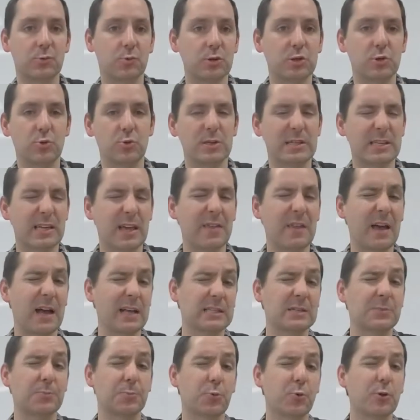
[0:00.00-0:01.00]
which we said
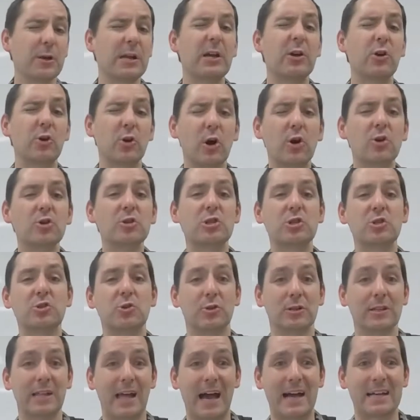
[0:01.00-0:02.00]
that's pretty close to
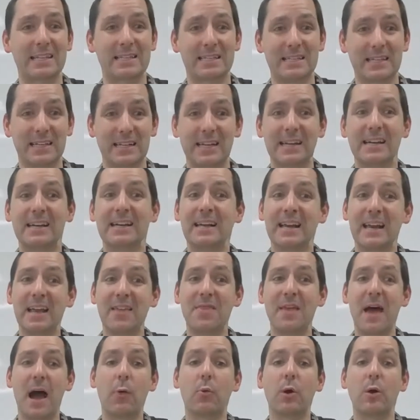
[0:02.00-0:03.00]
elastic, in
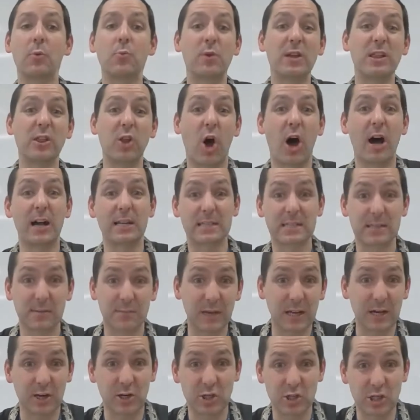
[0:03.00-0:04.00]
that one we lost
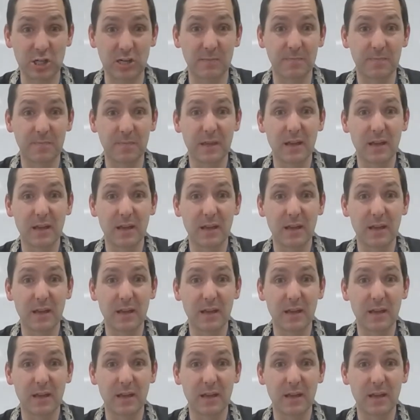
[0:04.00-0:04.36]
some energy.